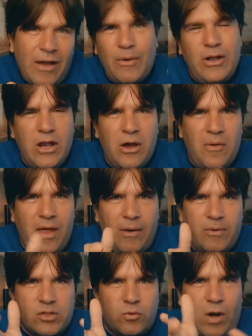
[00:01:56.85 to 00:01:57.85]
I would know
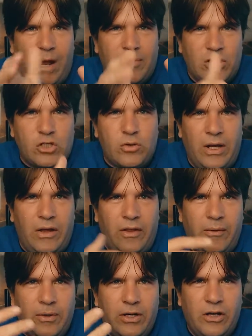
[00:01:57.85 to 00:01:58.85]
that was a rabbit trail that would